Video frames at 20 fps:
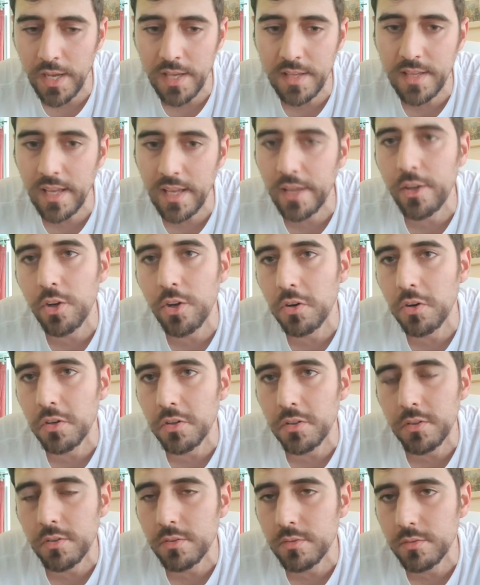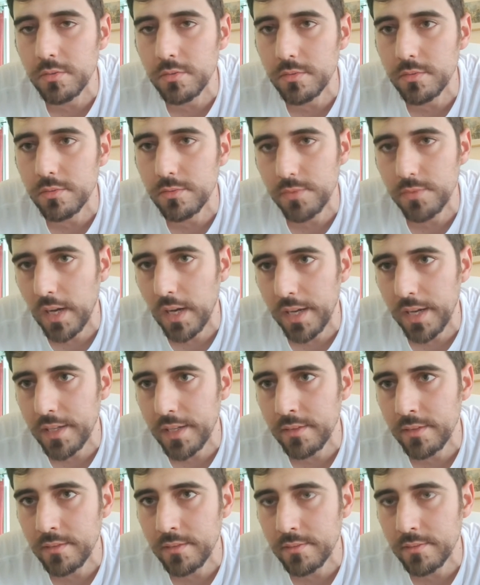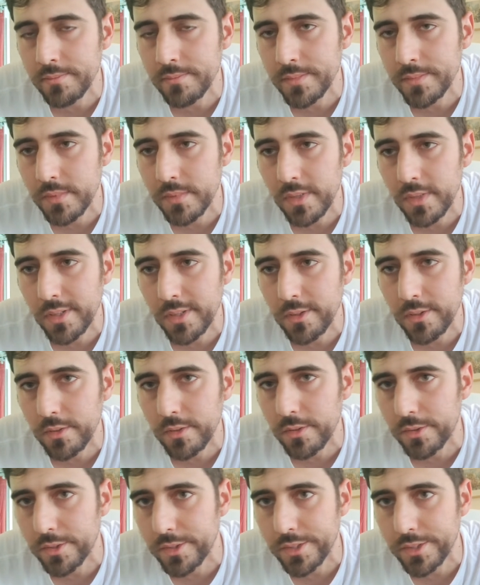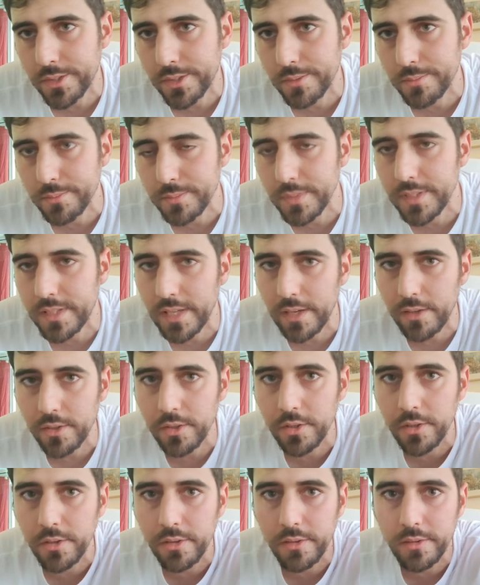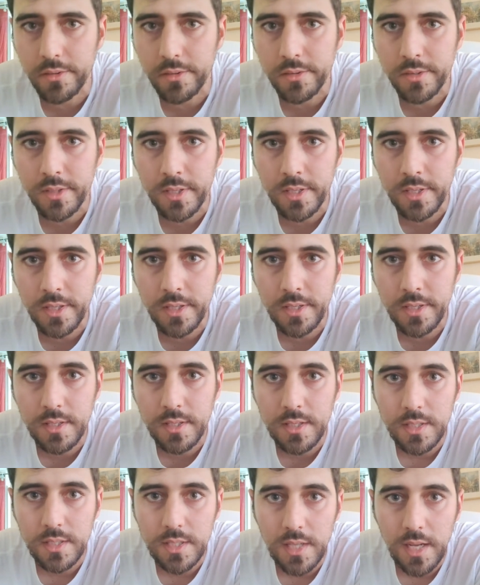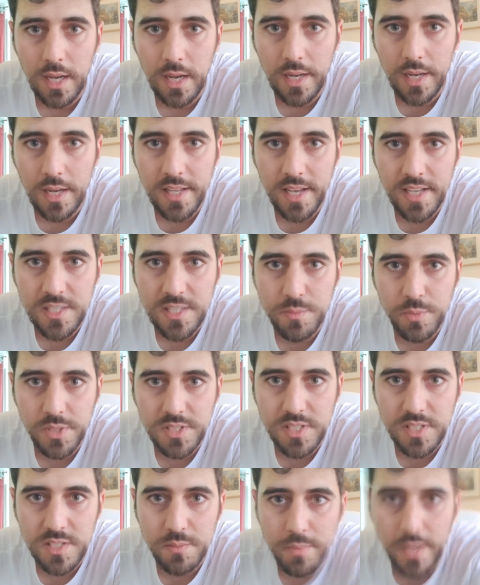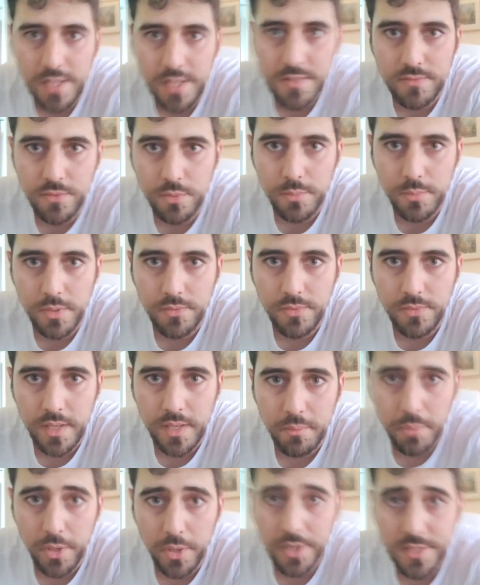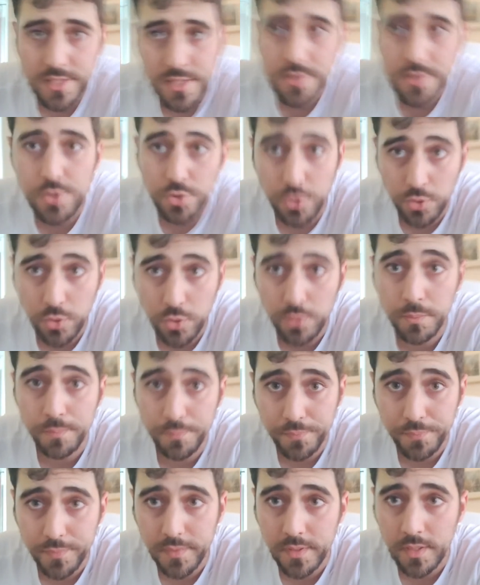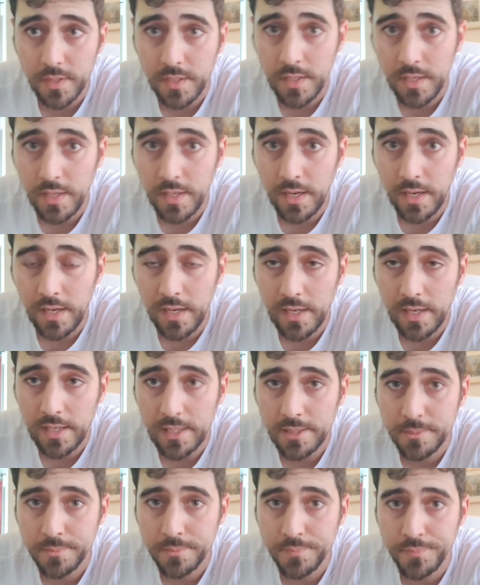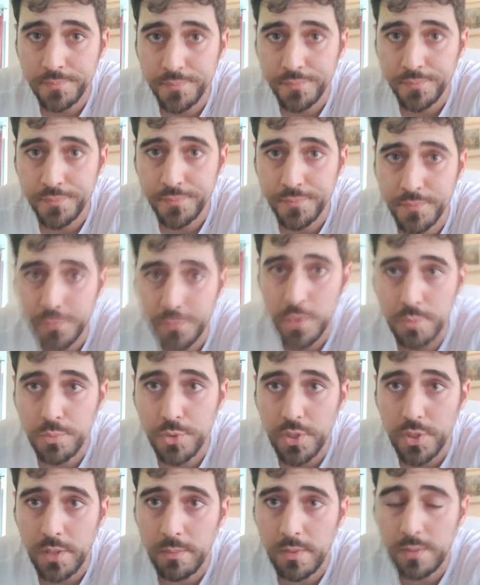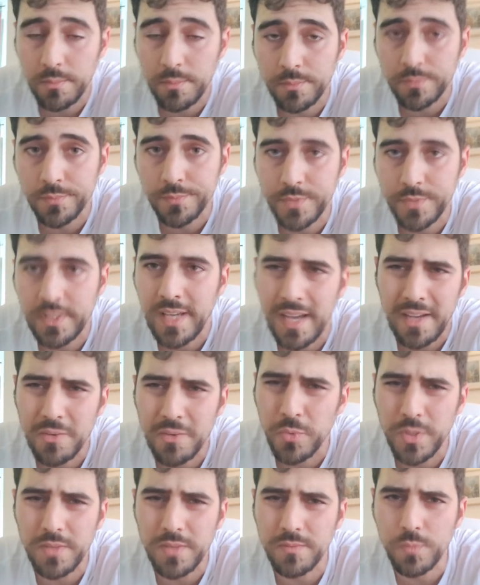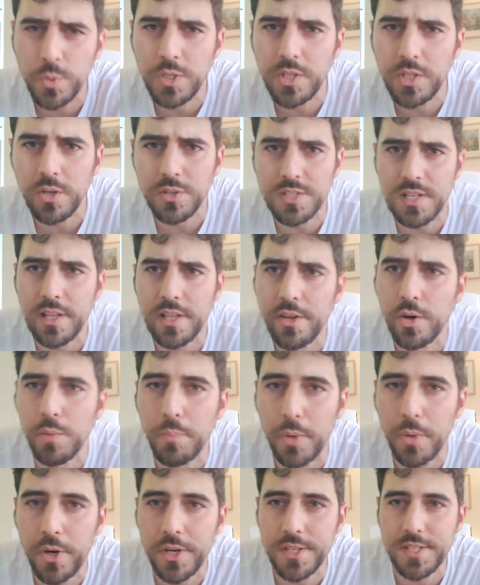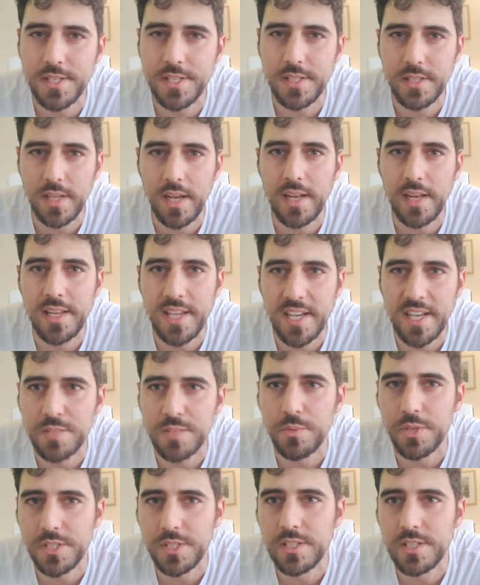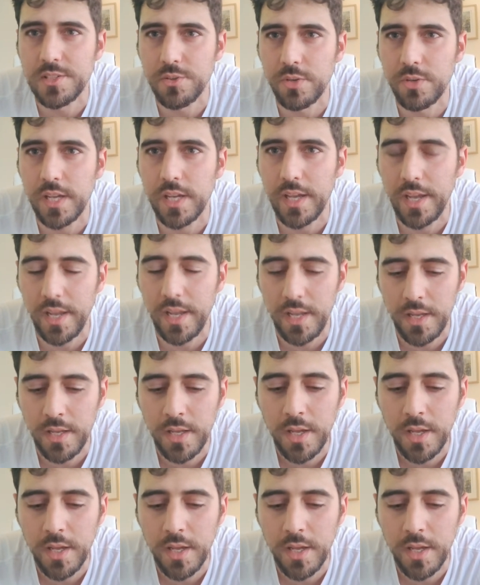you can go fine, or you can go AliExpress is best for Bafang parts. It's true. The problem, yeah, with those little parts, AliExpress is okay.